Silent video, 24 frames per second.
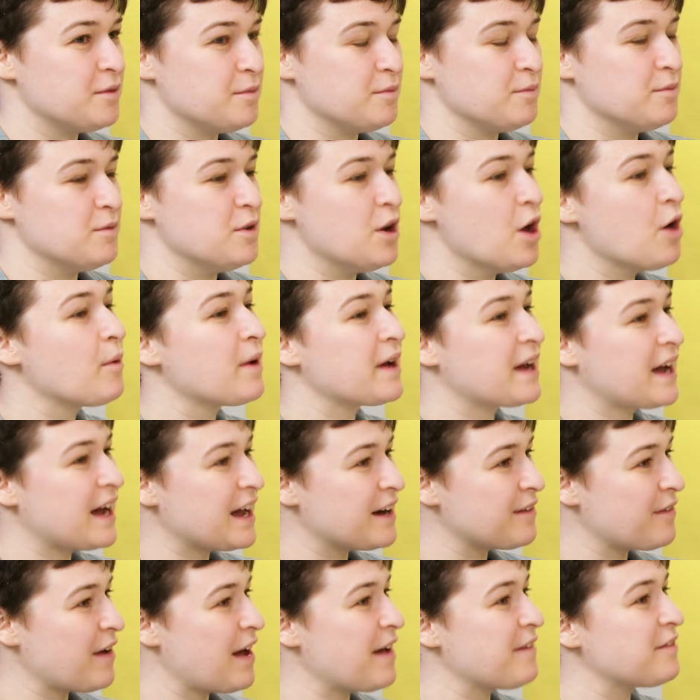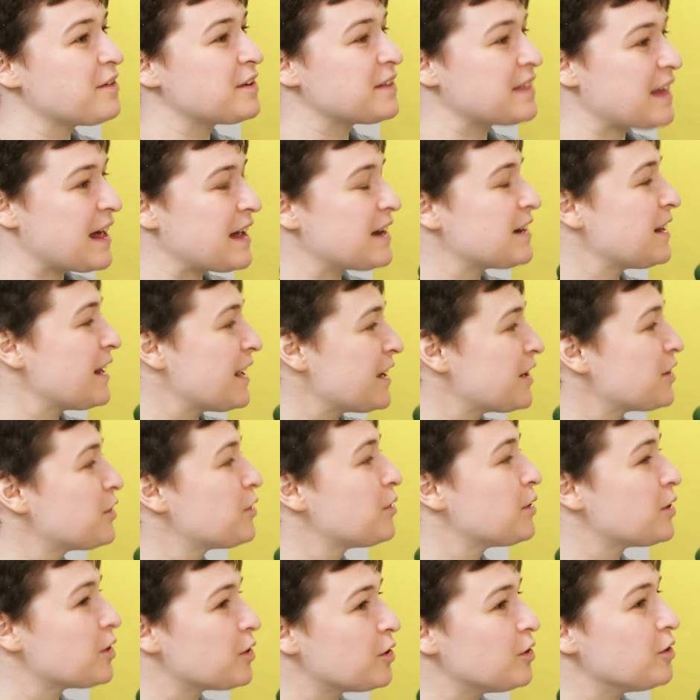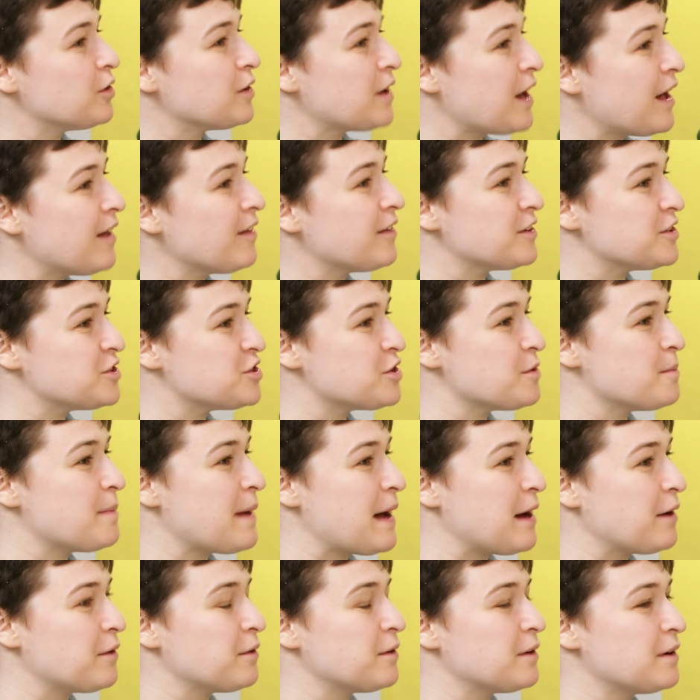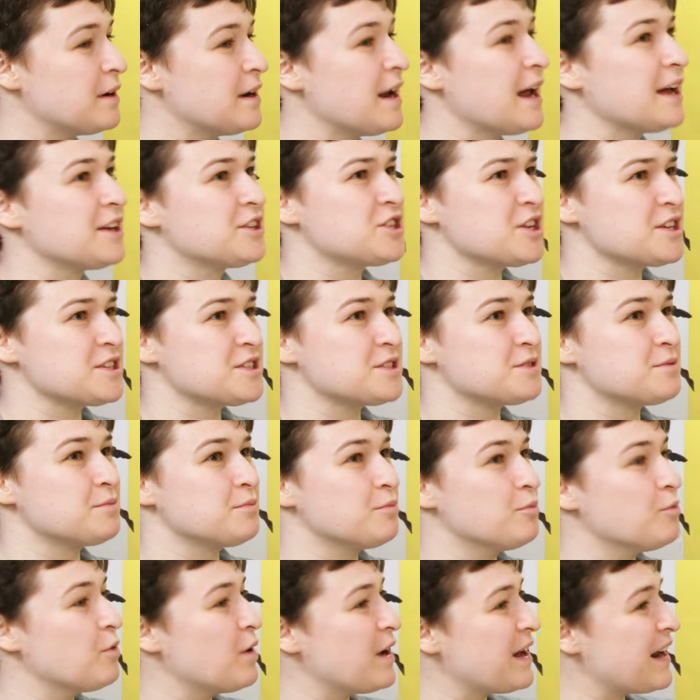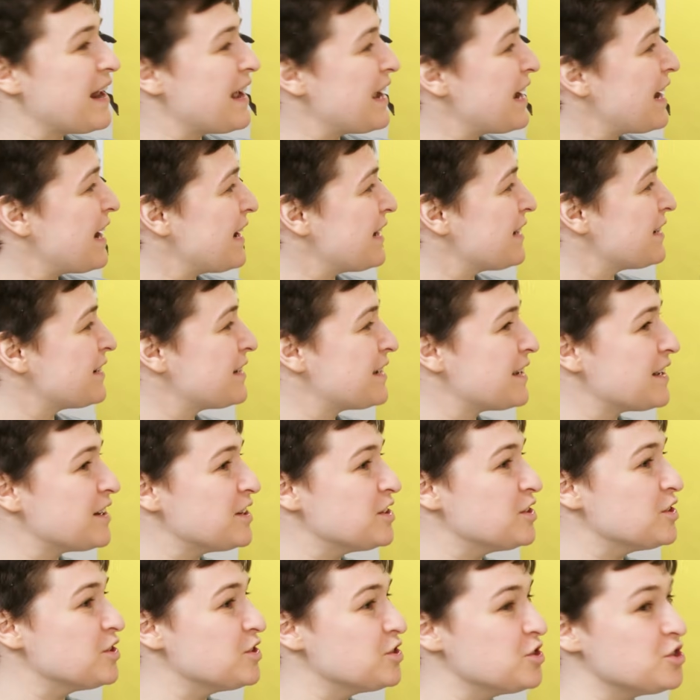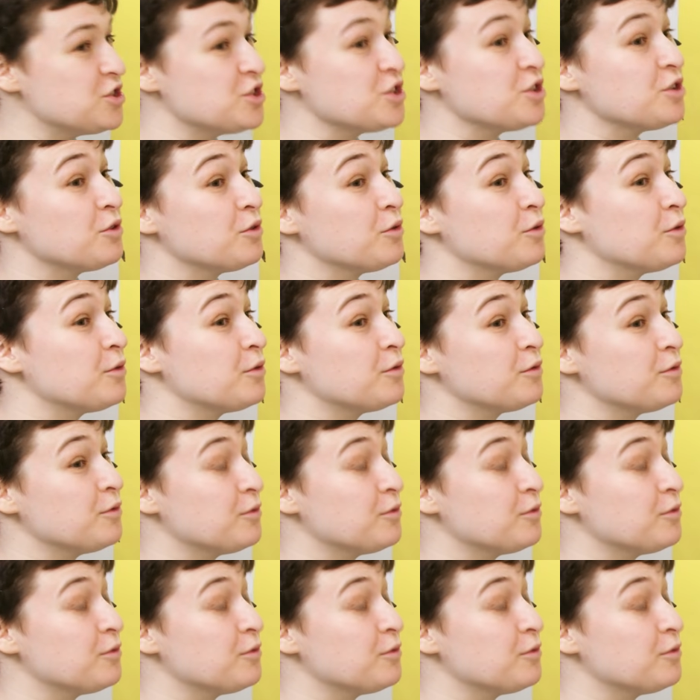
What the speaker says: knowing, kind of having that like critical knowledge about not just what AI can do